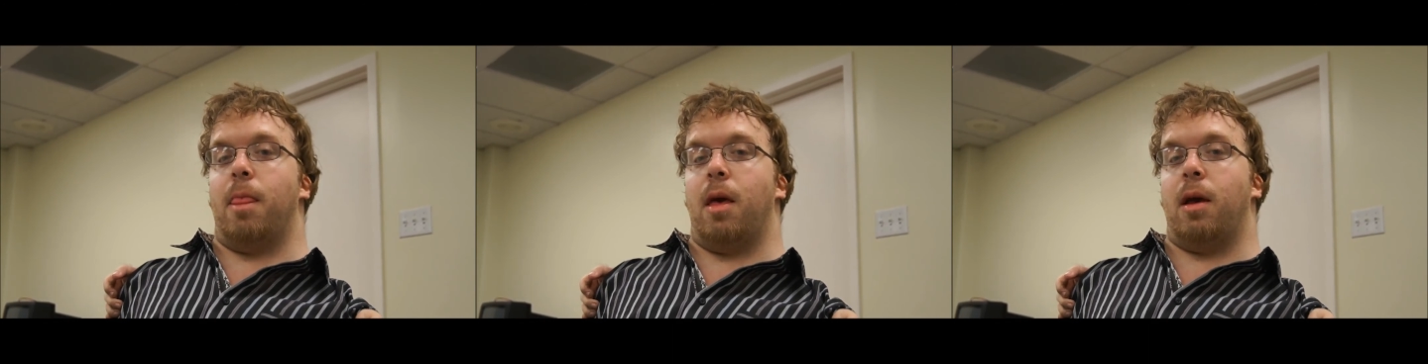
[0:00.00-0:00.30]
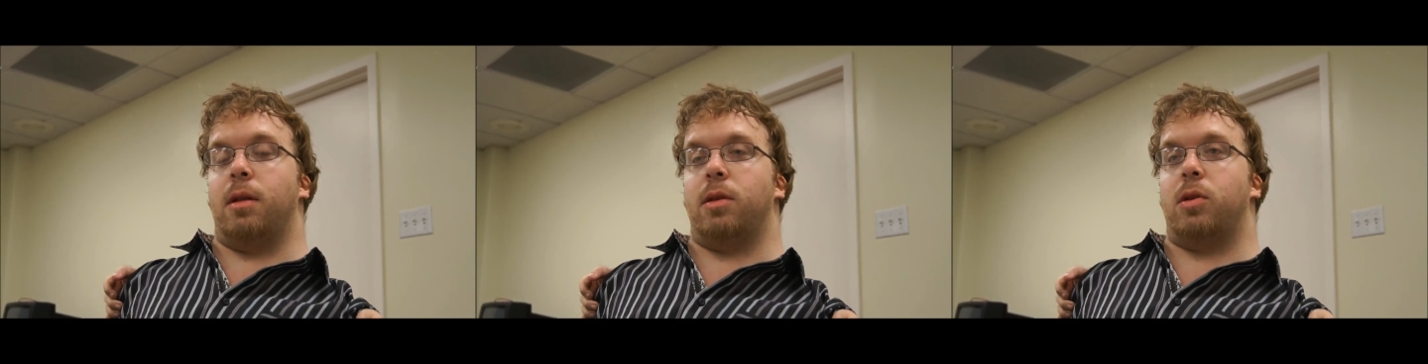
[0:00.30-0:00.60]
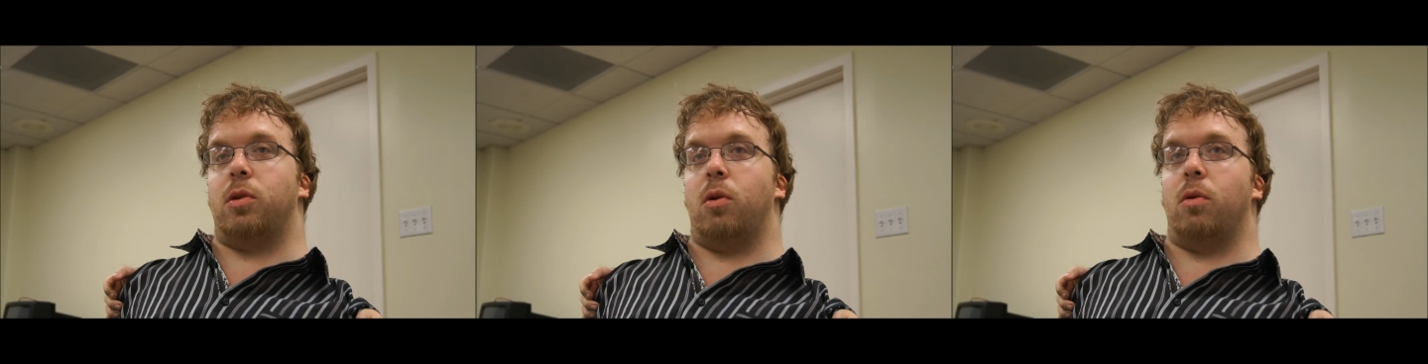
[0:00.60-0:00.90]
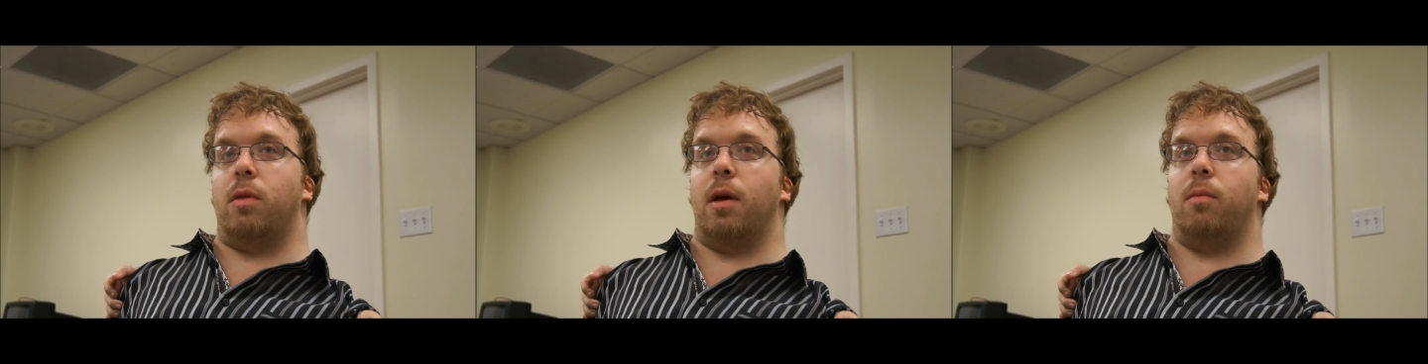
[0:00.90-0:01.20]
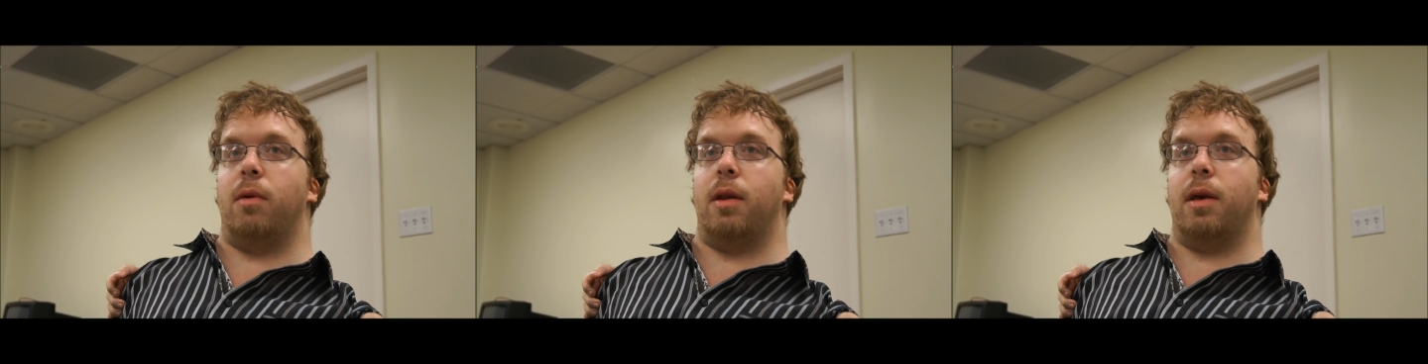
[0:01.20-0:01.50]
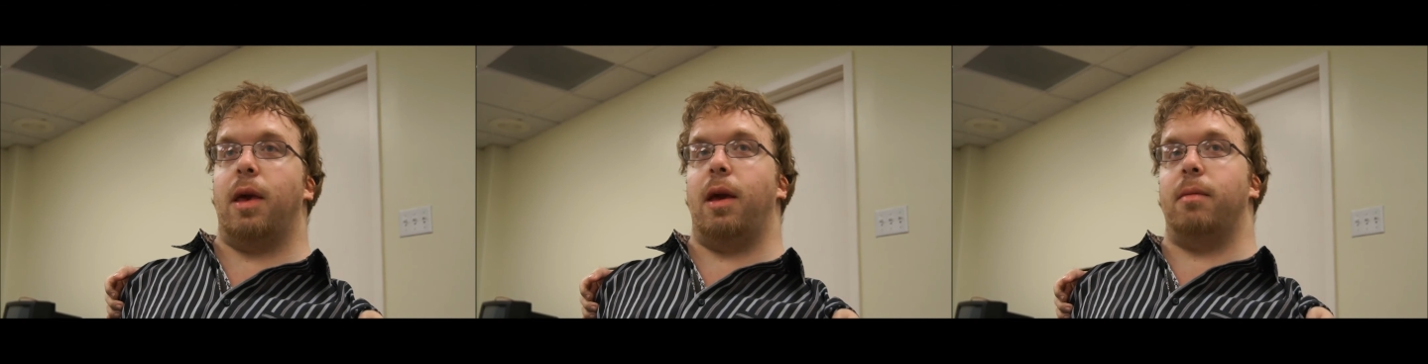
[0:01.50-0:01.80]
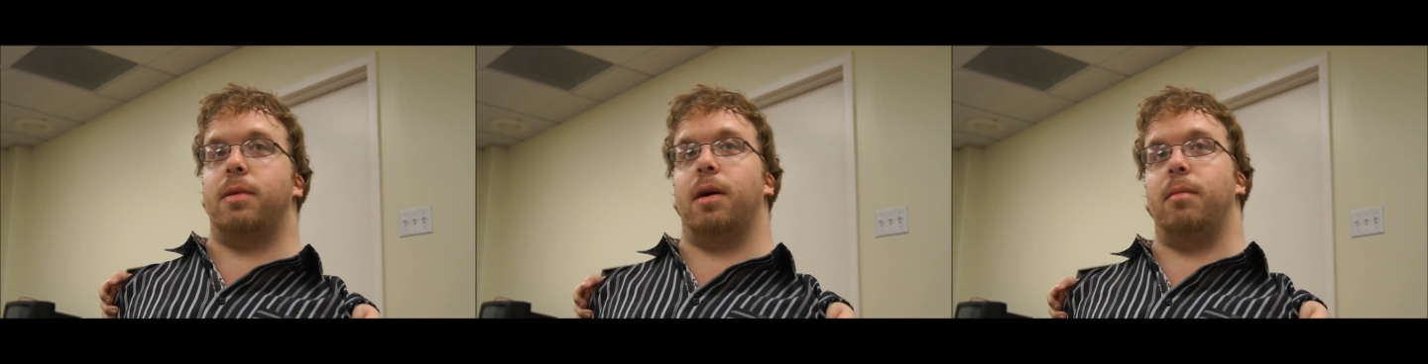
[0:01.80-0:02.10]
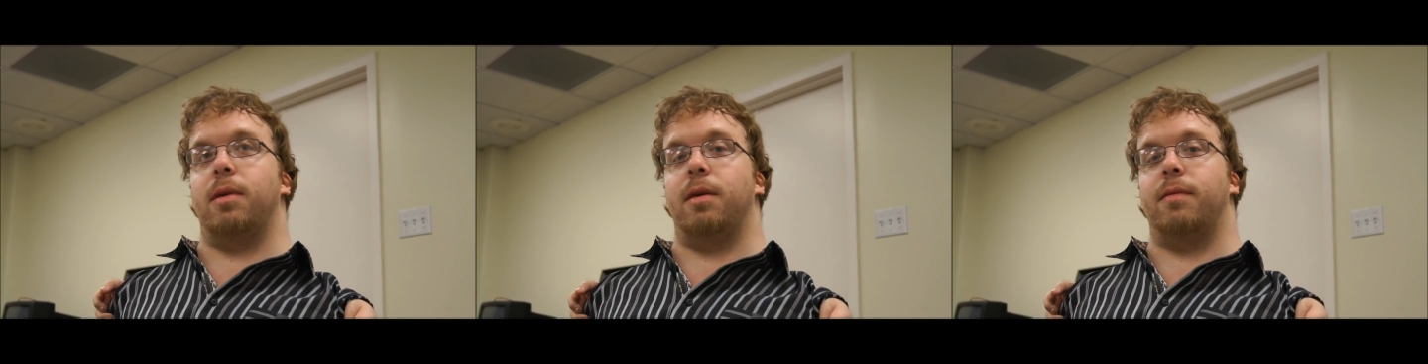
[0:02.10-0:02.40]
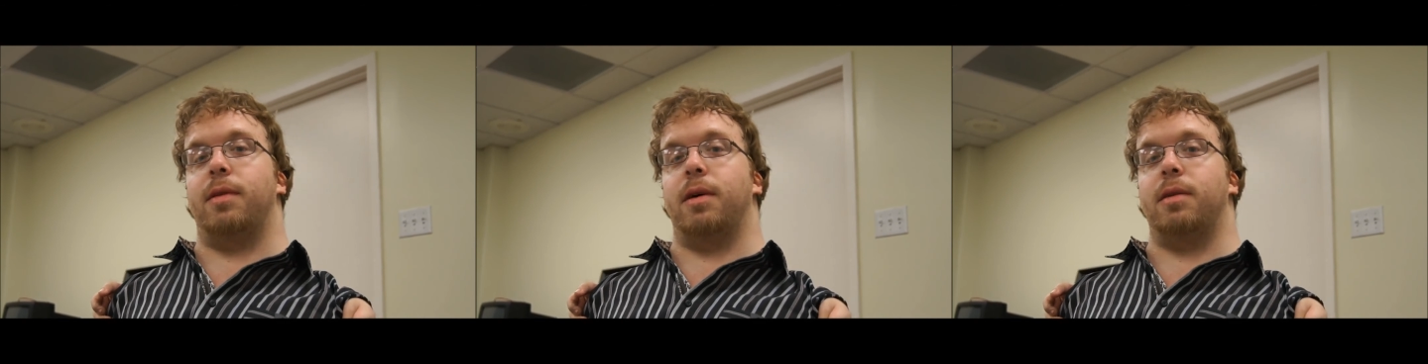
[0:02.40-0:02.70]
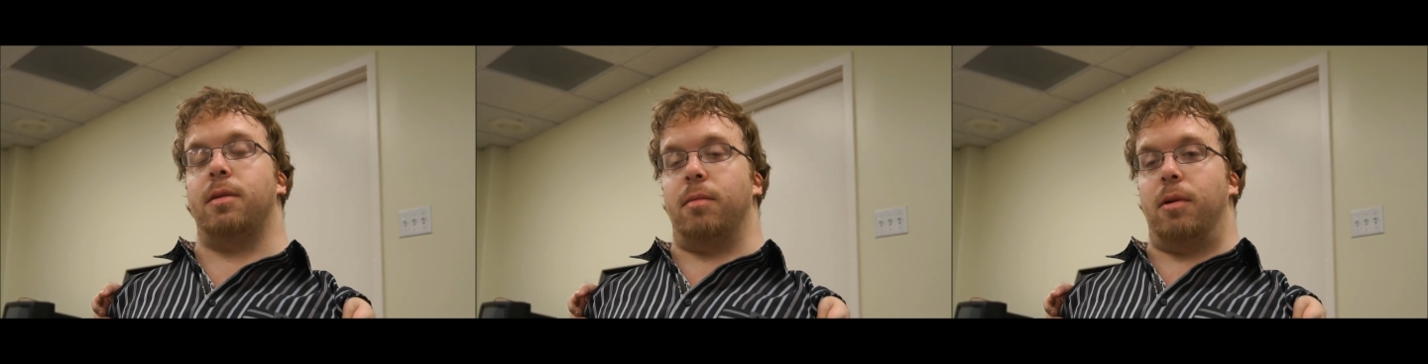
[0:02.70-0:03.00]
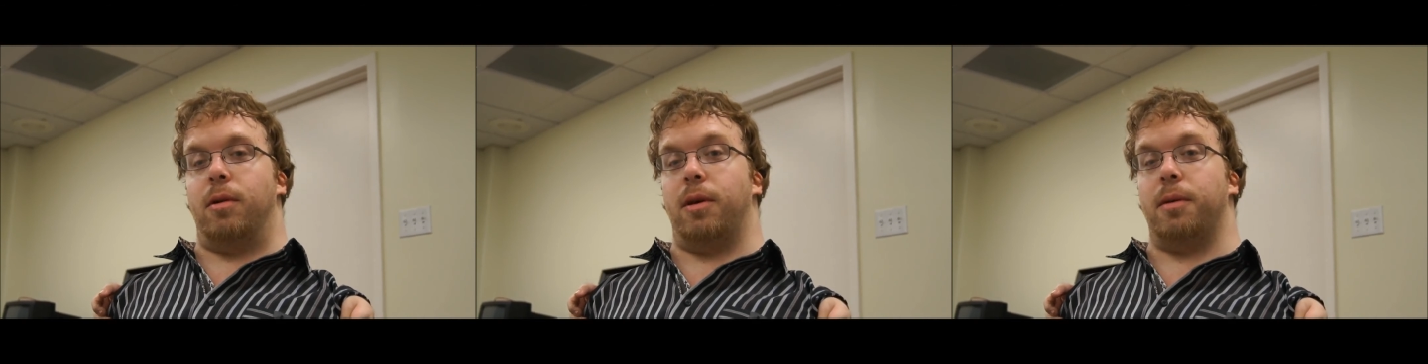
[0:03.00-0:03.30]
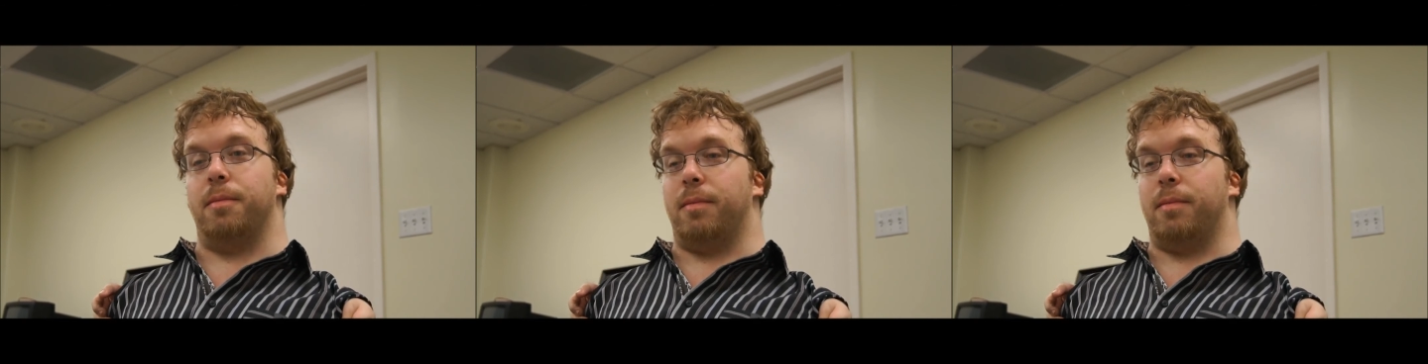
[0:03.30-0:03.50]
And so then when it came time to give testimony,